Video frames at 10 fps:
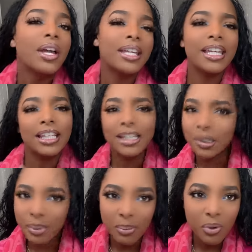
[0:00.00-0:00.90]
get a little
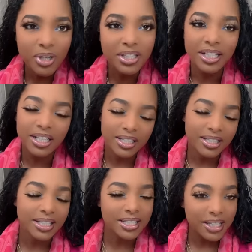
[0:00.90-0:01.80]
bit more
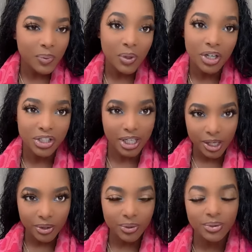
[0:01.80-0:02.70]
consistent with her
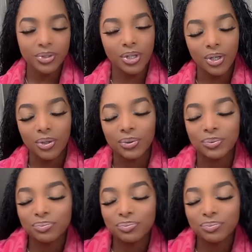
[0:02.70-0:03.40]
channel. So,